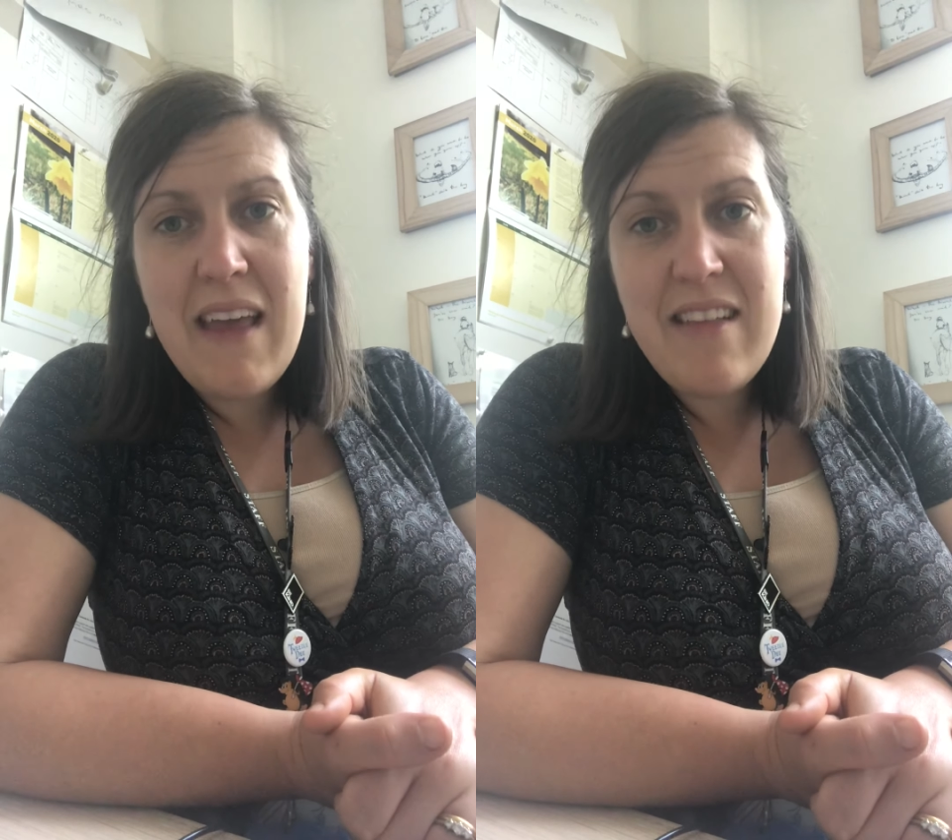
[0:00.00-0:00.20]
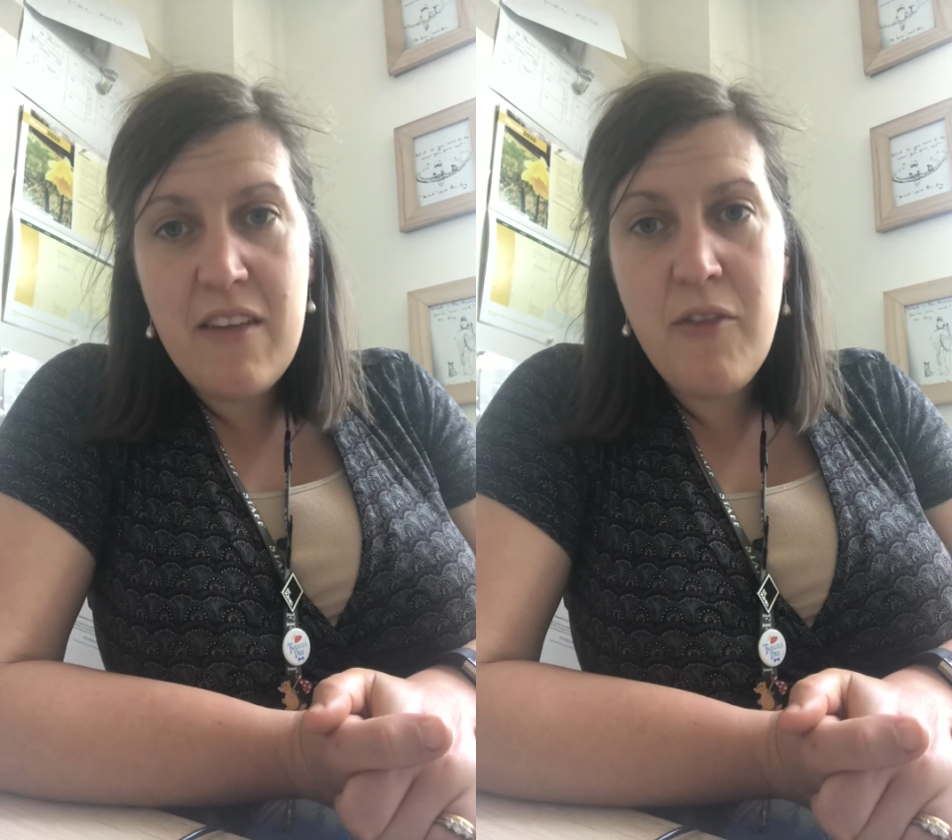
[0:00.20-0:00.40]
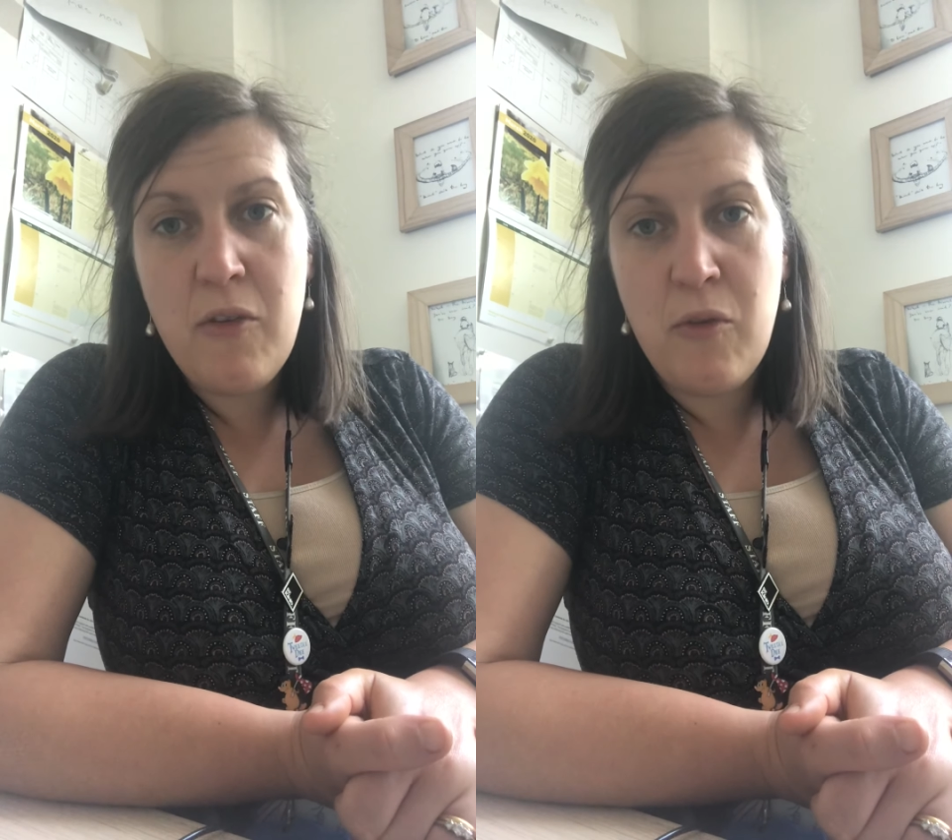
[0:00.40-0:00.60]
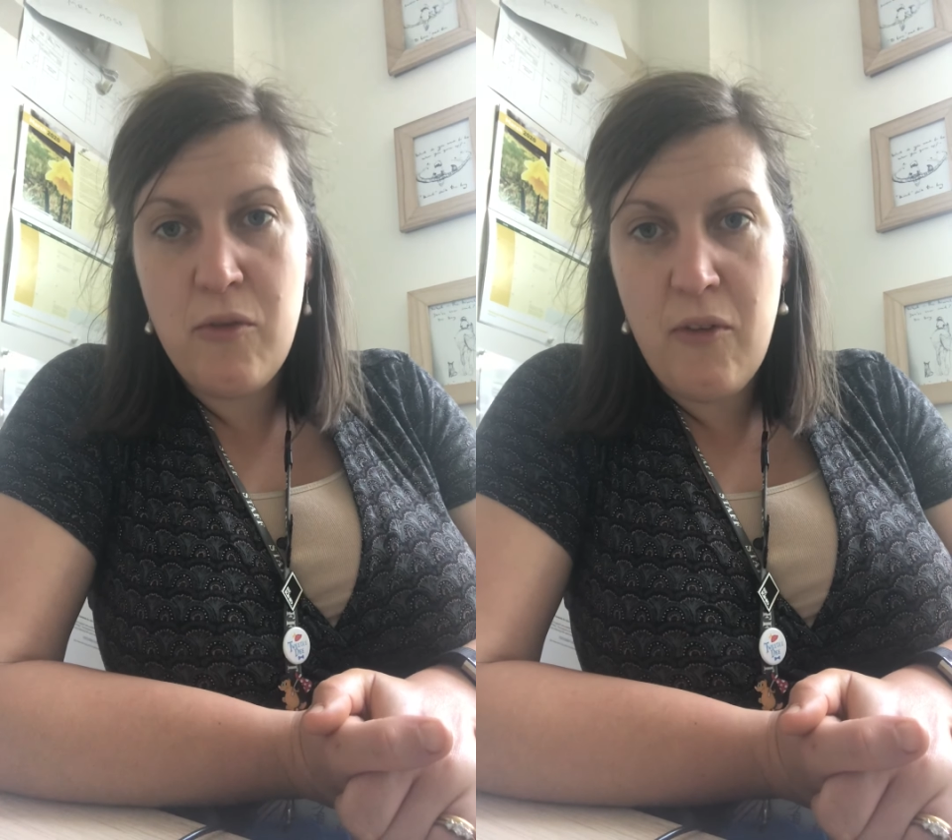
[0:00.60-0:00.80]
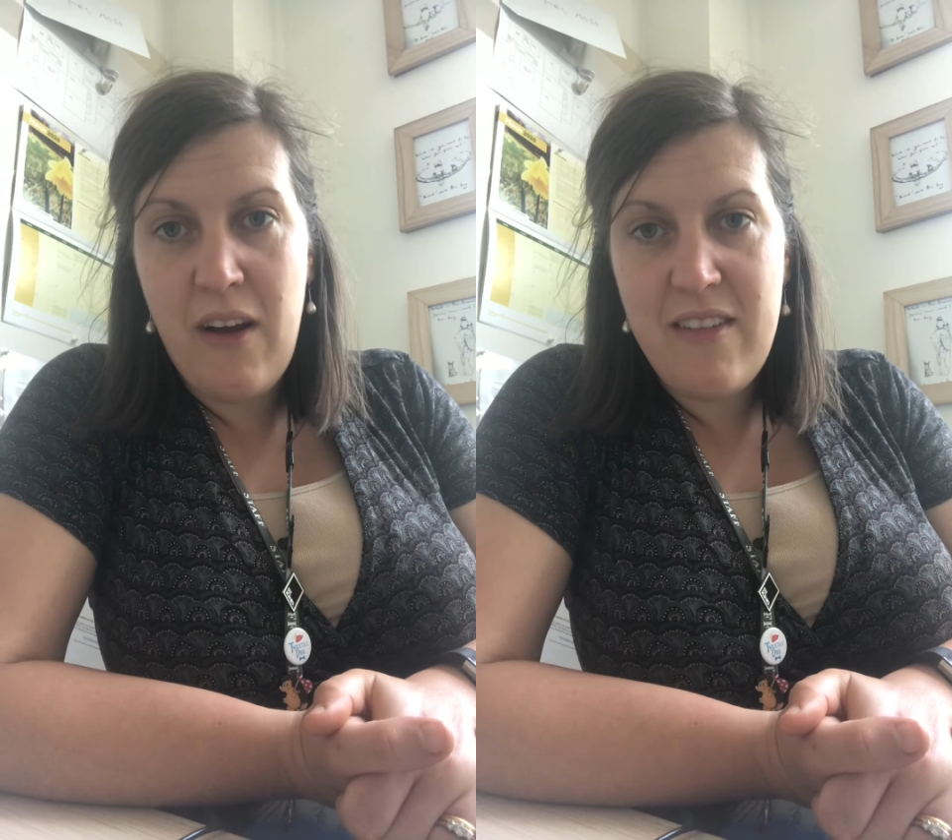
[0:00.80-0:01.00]
difficult
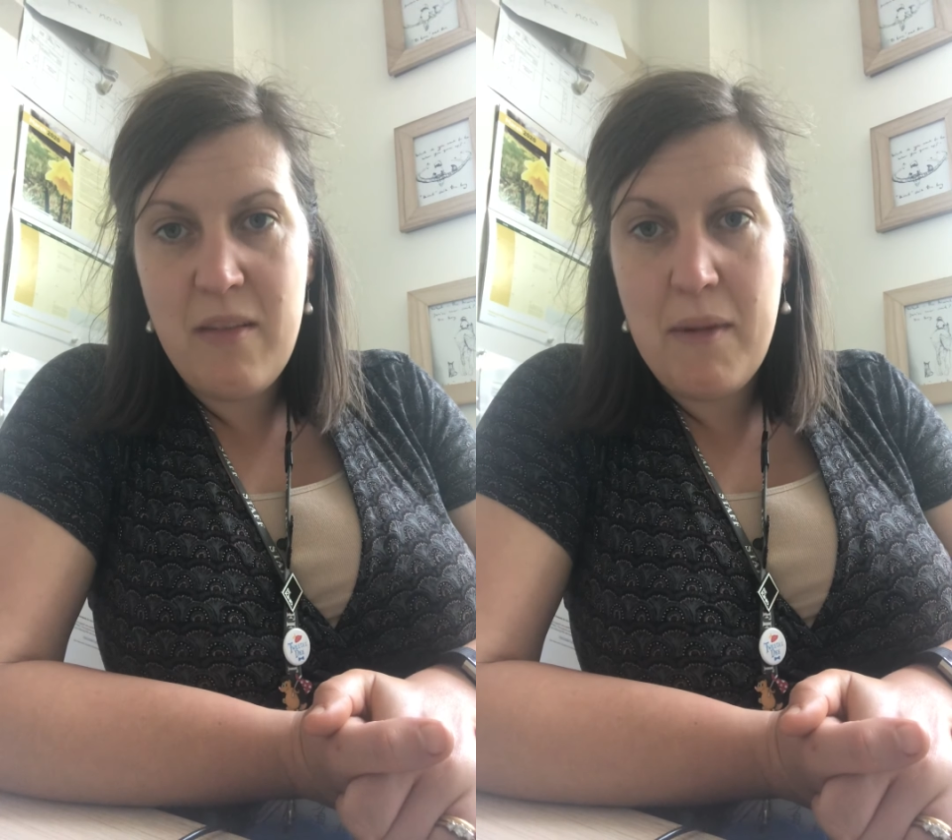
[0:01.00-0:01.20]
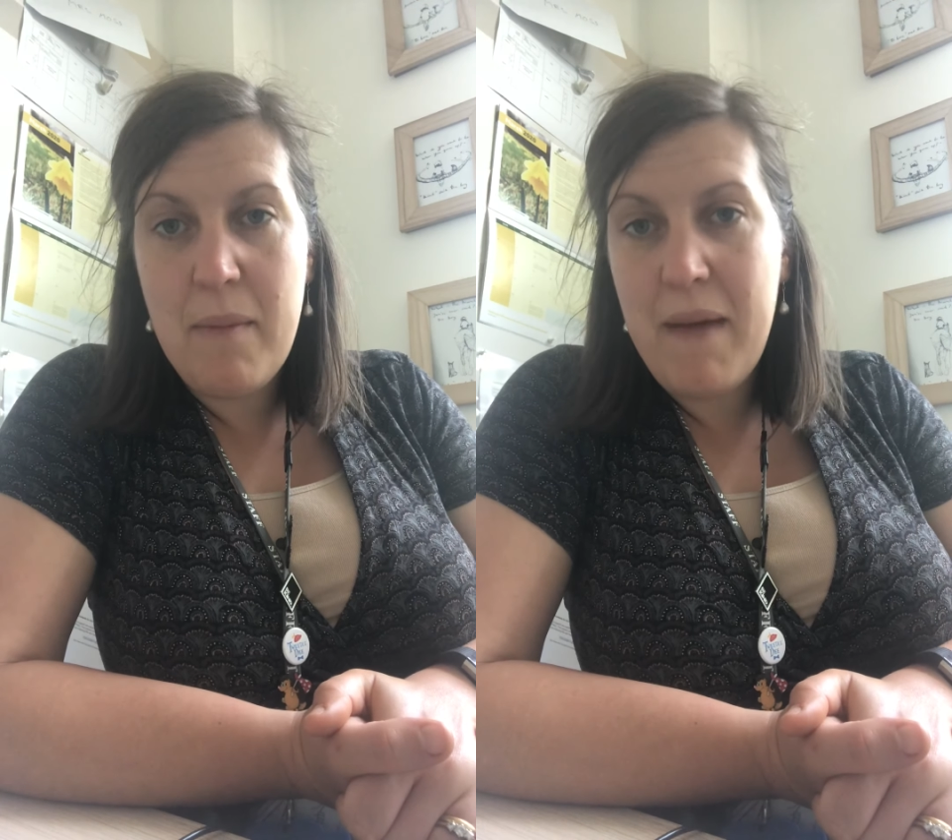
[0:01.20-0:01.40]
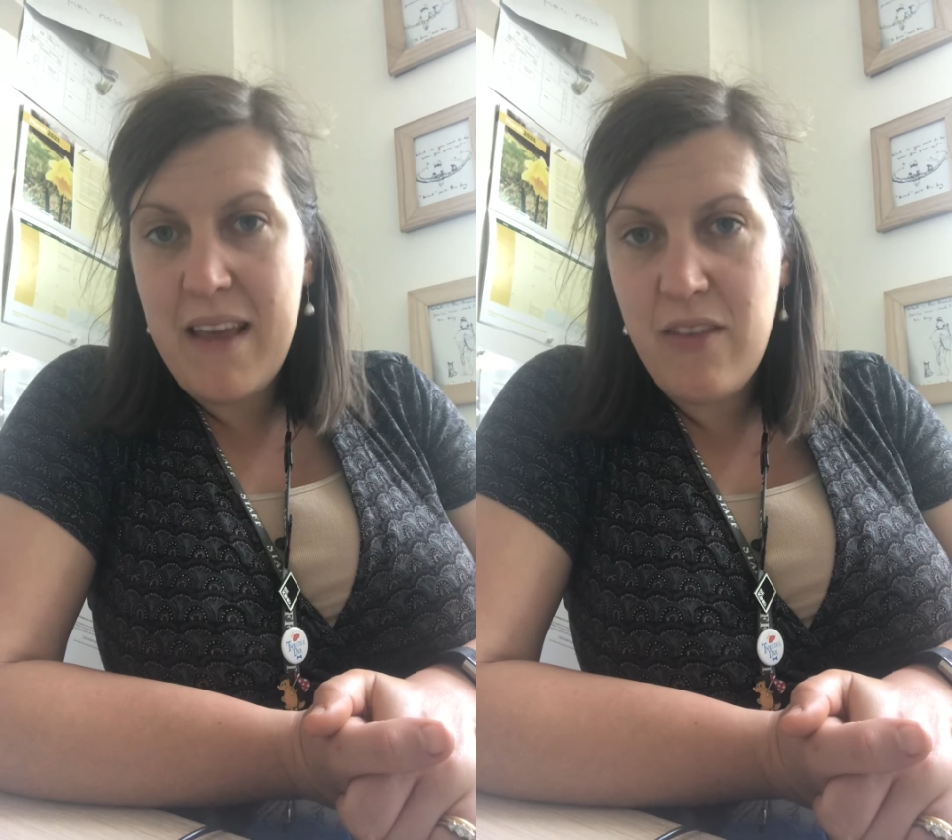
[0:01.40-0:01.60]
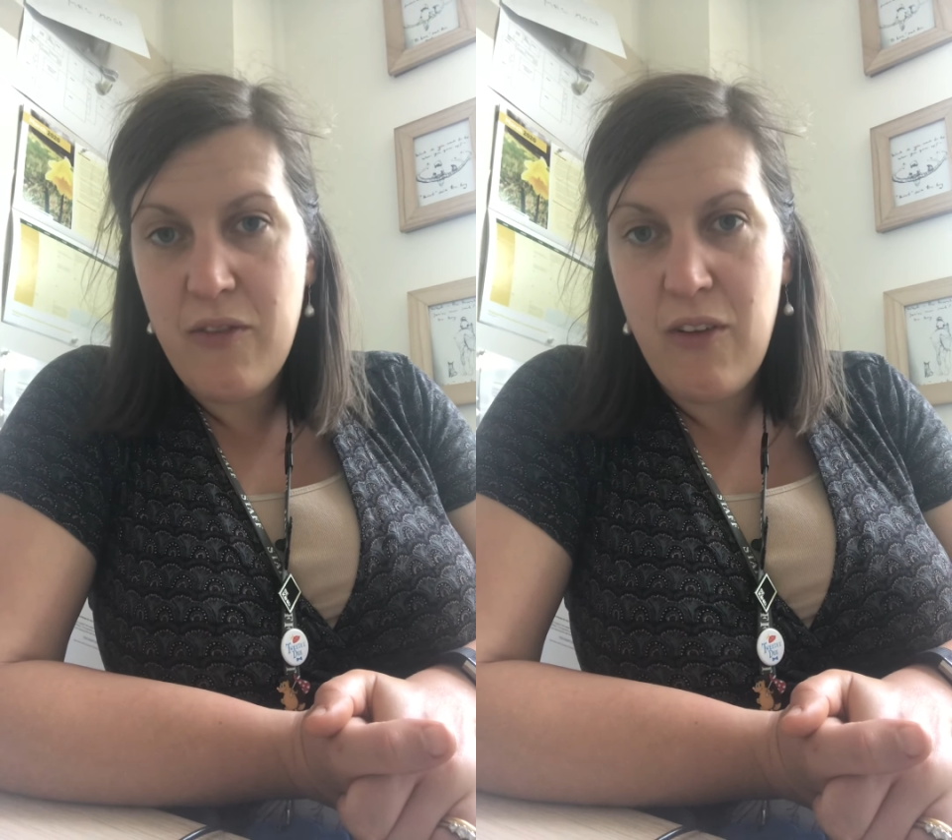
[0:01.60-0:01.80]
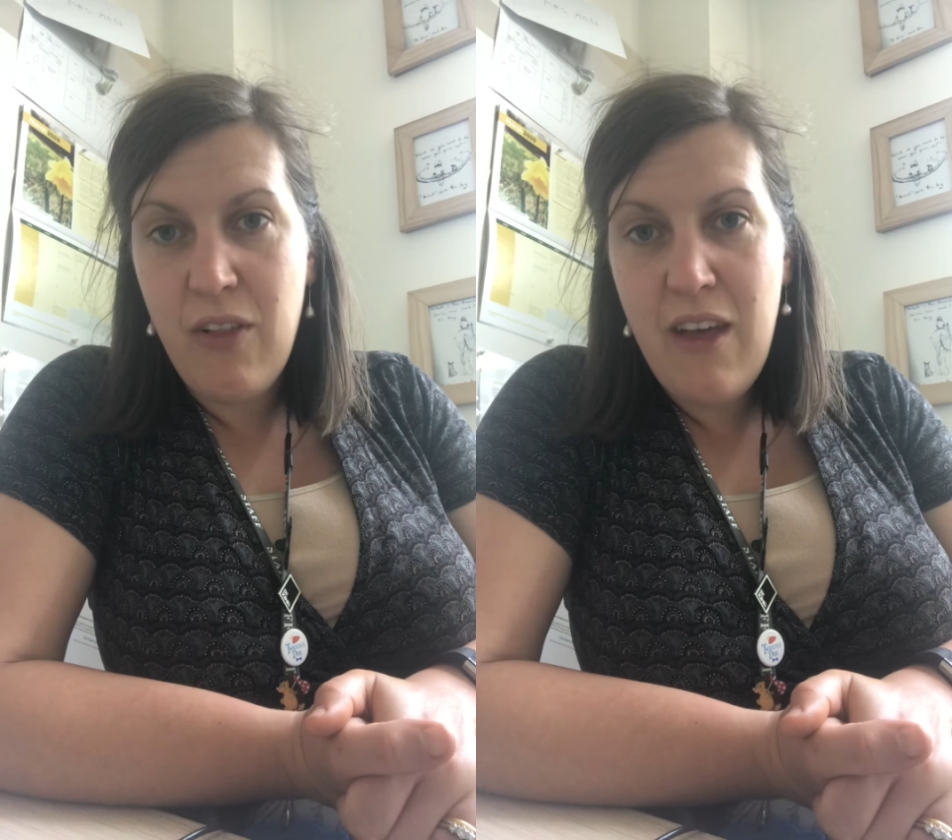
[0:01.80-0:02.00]
for us to be
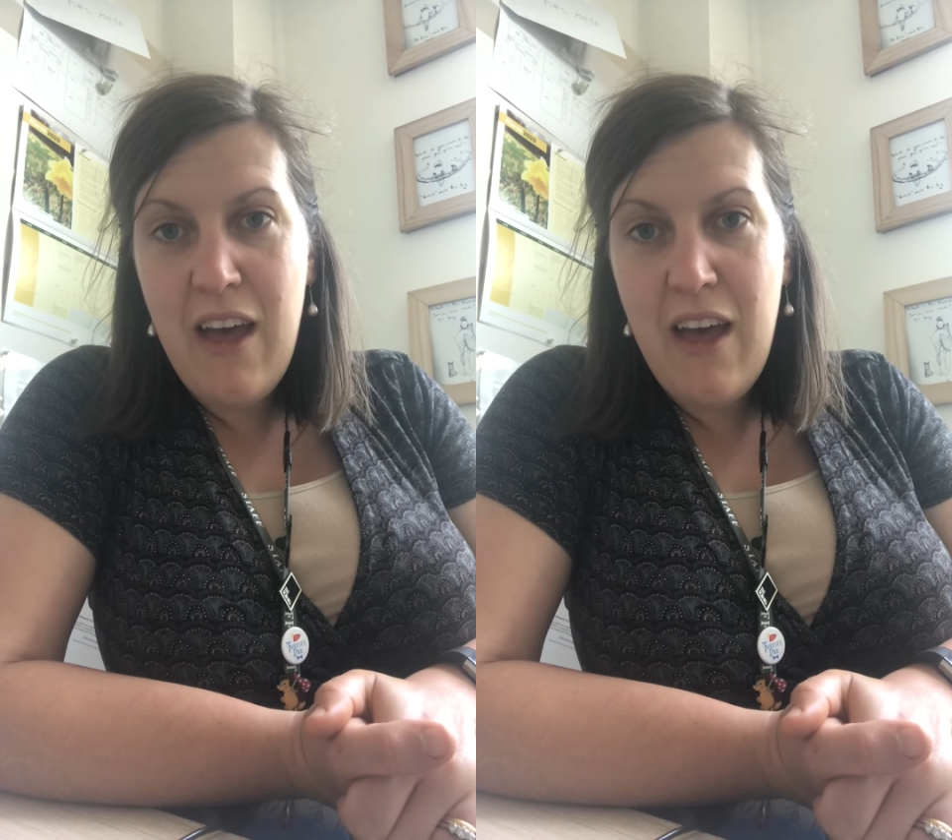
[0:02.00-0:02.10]
peaceful,